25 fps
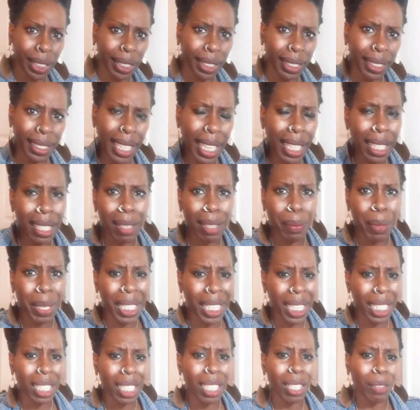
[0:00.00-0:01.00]
than the
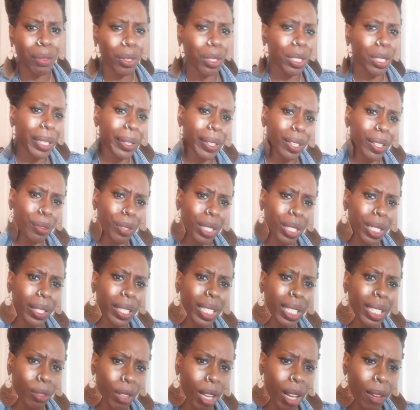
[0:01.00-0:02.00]
beginning of
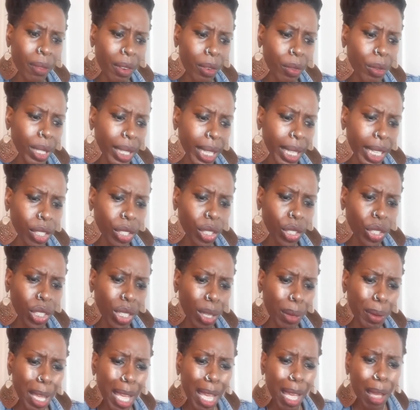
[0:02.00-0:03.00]
a
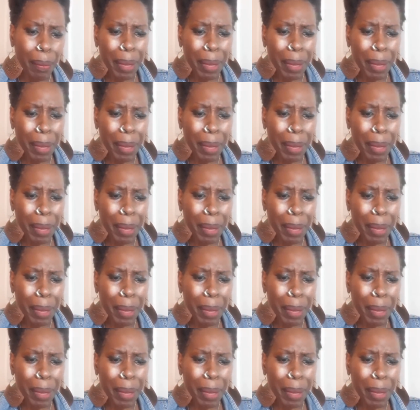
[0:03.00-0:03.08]
relationship,